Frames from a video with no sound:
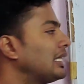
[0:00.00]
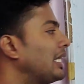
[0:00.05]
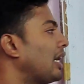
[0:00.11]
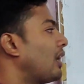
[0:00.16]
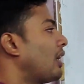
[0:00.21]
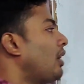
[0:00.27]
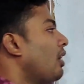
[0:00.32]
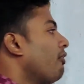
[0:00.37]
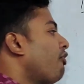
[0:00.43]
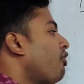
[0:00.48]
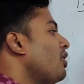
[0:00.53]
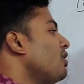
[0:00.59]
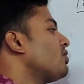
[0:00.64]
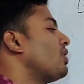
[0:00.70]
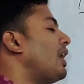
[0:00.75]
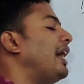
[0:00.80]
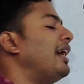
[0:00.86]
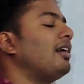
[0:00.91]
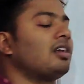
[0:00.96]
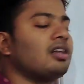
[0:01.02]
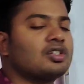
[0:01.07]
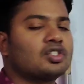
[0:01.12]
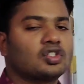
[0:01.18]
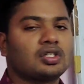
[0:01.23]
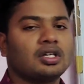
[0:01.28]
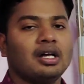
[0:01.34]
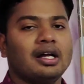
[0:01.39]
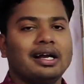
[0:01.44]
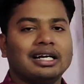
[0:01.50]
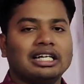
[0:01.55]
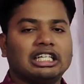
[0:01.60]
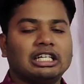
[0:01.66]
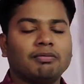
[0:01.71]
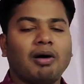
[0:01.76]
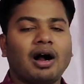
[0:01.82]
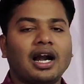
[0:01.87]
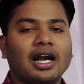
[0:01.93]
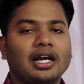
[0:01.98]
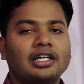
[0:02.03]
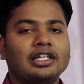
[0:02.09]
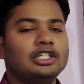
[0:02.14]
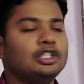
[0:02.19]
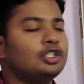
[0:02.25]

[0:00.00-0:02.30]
the Griffin scientist divided